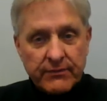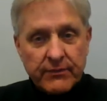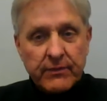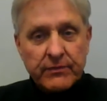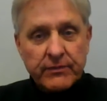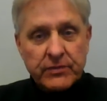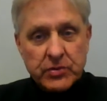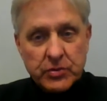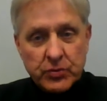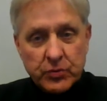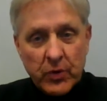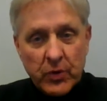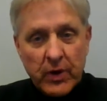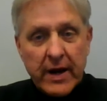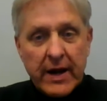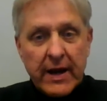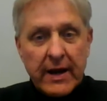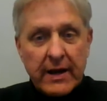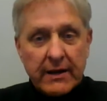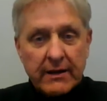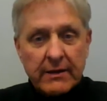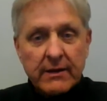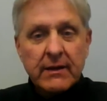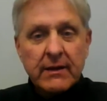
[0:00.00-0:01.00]

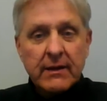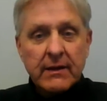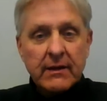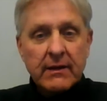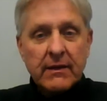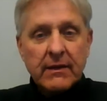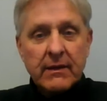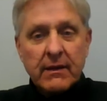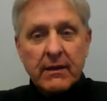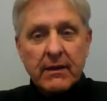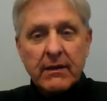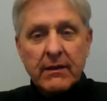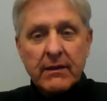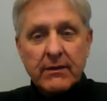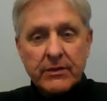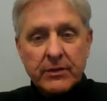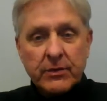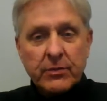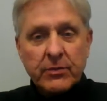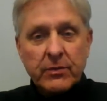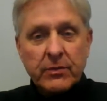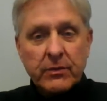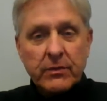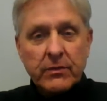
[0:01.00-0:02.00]
train
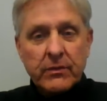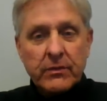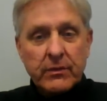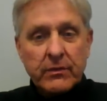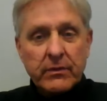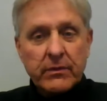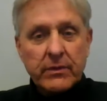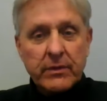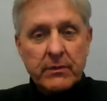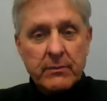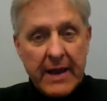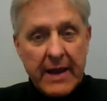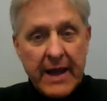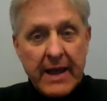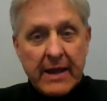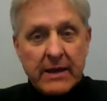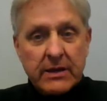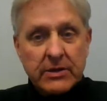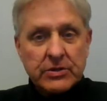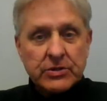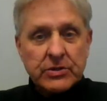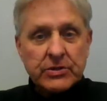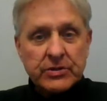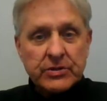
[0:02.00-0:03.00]
the
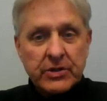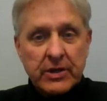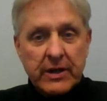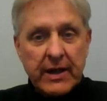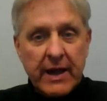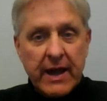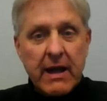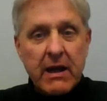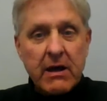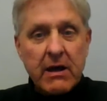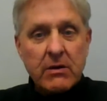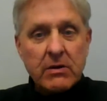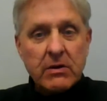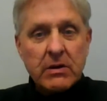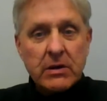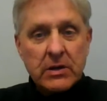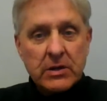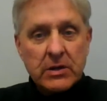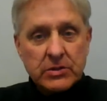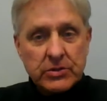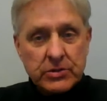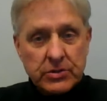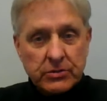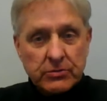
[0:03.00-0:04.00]
managers on how
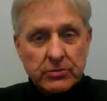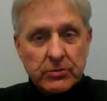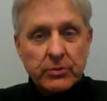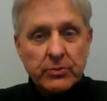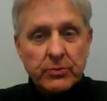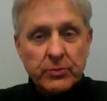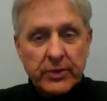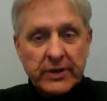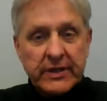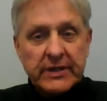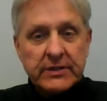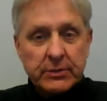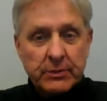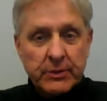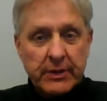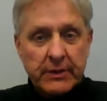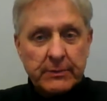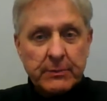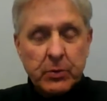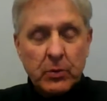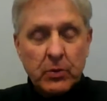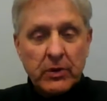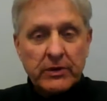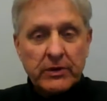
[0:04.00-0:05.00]
to read the
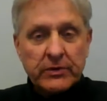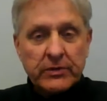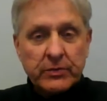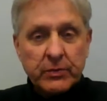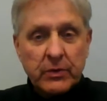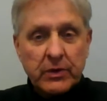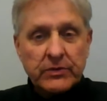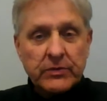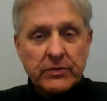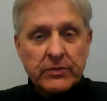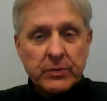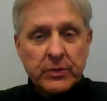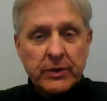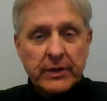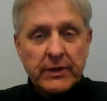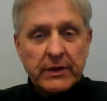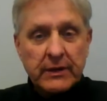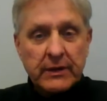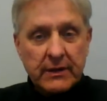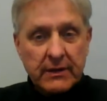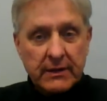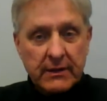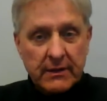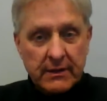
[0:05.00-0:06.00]
reports once we
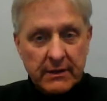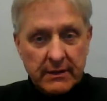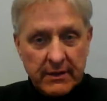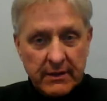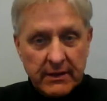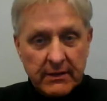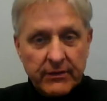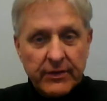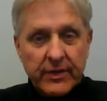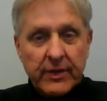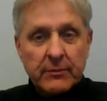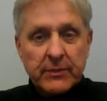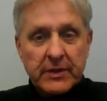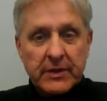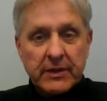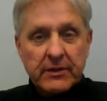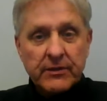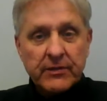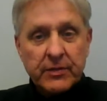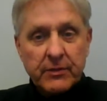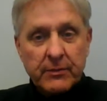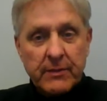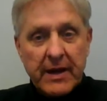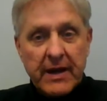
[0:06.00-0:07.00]
give them the
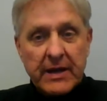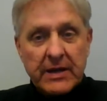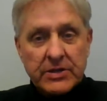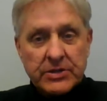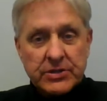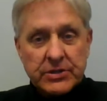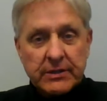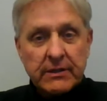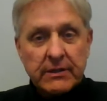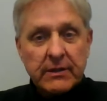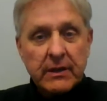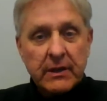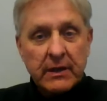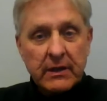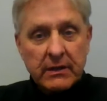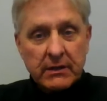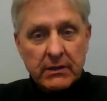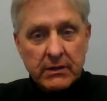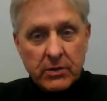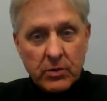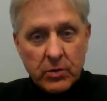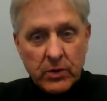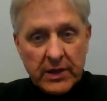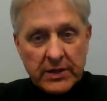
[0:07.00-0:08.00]
information. The
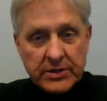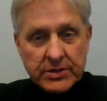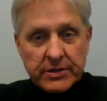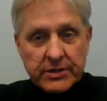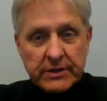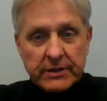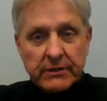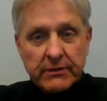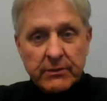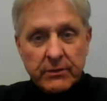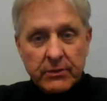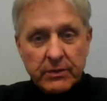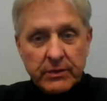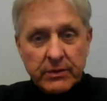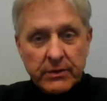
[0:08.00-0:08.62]
question